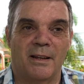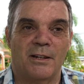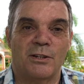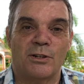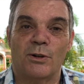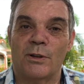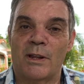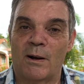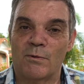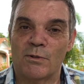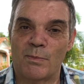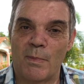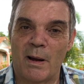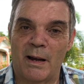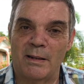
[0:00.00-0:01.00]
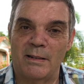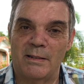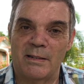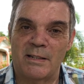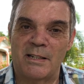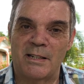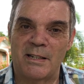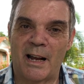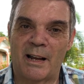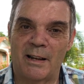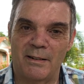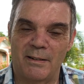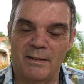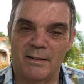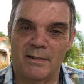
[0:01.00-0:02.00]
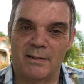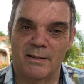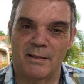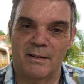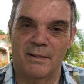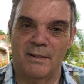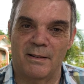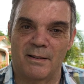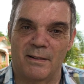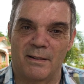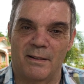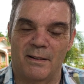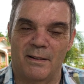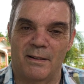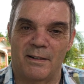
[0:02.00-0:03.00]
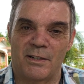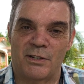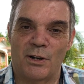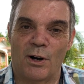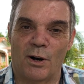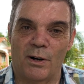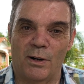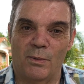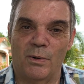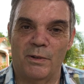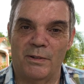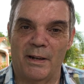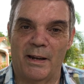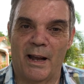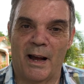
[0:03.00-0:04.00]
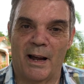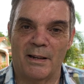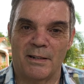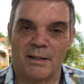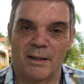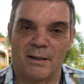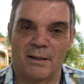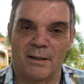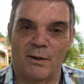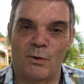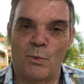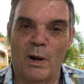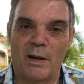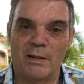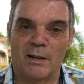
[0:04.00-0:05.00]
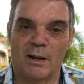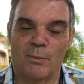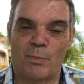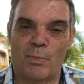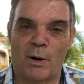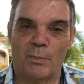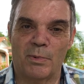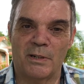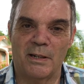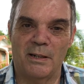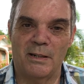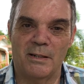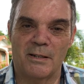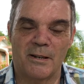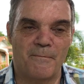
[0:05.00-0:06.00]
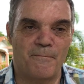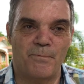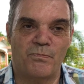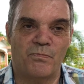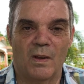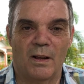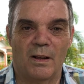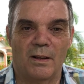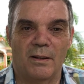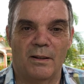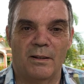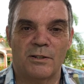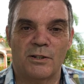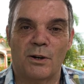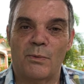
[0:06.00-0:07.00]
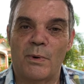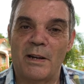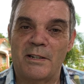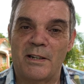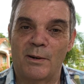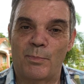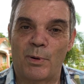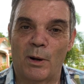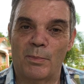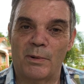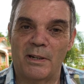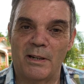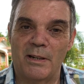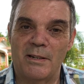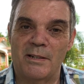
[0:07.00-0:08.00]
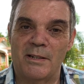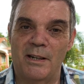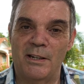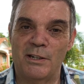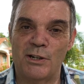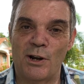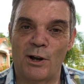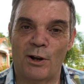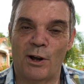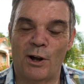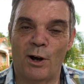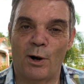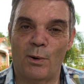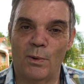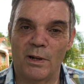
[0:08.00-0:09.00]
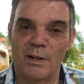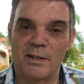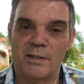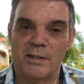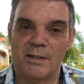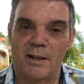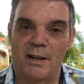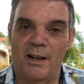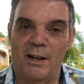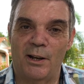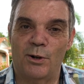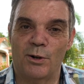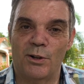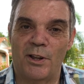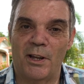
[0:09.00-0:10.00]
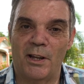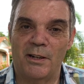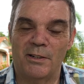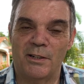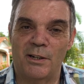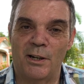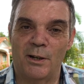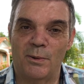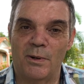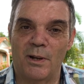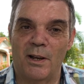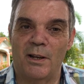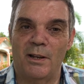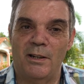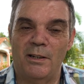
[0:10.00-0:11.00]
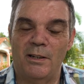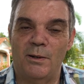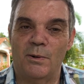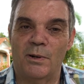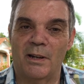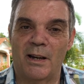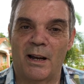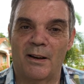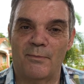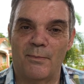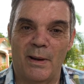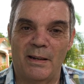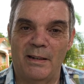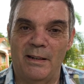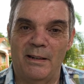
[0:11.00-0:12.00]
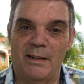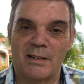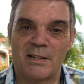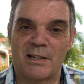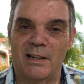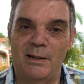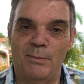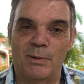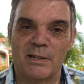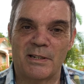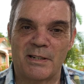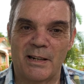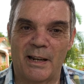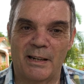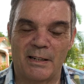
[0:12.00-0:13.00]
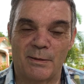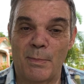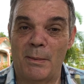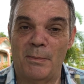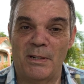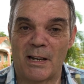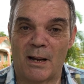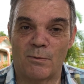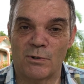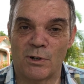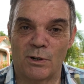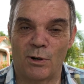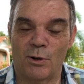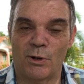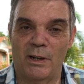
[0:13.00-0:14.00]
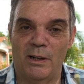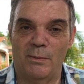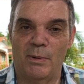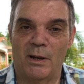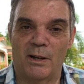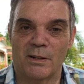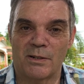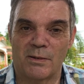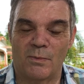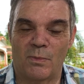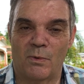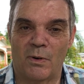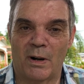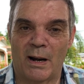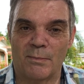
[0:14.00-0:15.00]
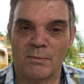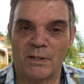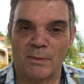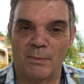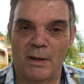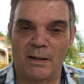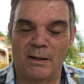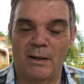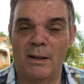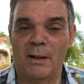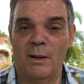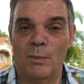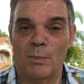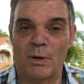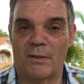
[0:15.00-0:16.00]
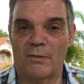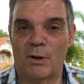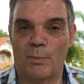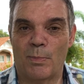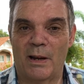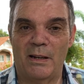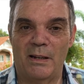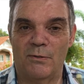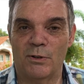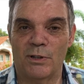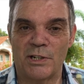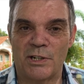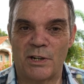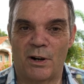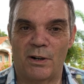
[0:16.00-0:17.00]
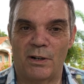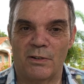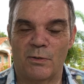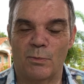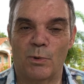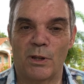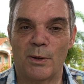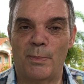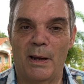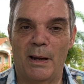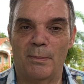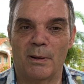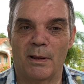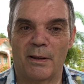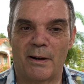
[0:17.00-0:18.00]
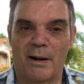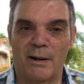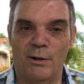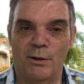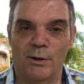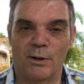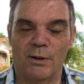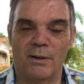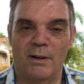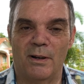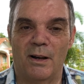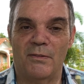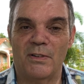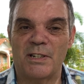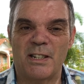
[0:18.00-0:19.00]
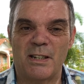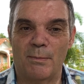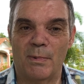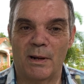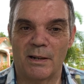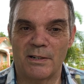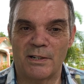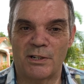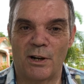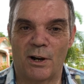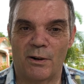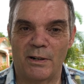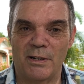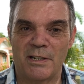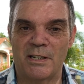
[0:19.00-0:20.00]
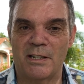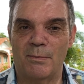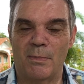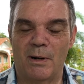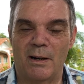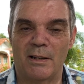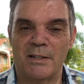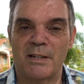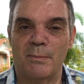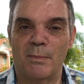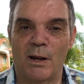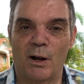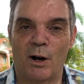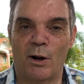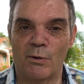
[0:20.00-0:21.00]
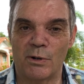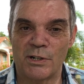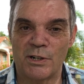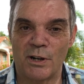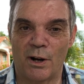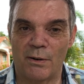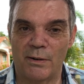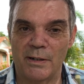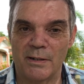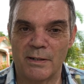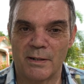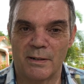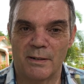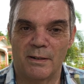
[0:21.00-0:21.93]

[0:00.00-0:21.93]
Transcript: So that was my second story with regard to rental properties. So renting properties is not always a good thing to do. You can have many sleepless nights. Maybe I was unlucky because of what happened to me, but I've got plenty of other stories from other people that I know of a similar stories, similar horror stories.